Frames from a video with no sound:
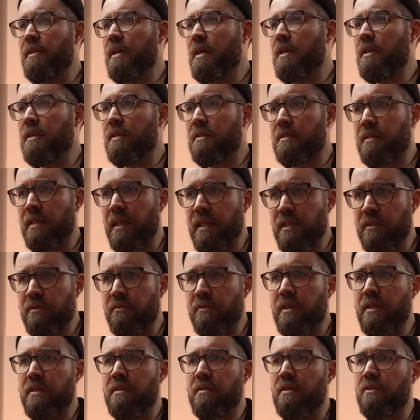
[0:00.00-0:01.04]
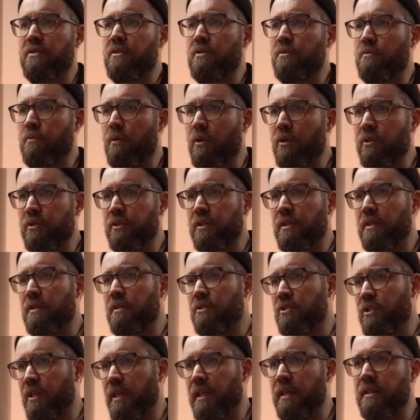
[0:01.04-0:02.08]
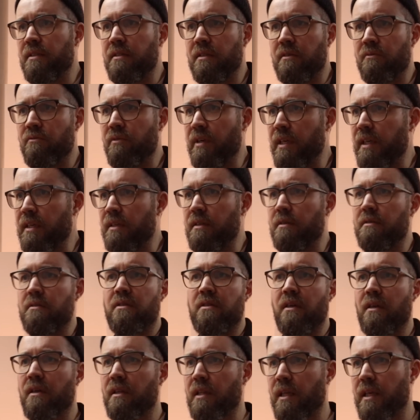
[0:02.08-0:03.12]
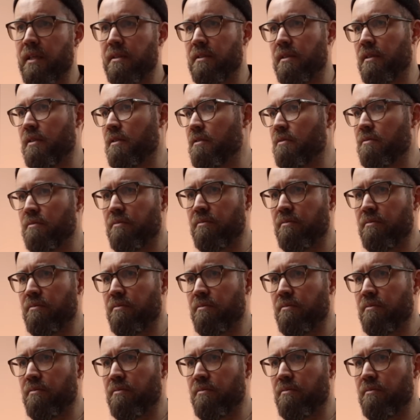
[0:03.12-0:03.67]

then accessories such as watches, chains and rings, sunglasses,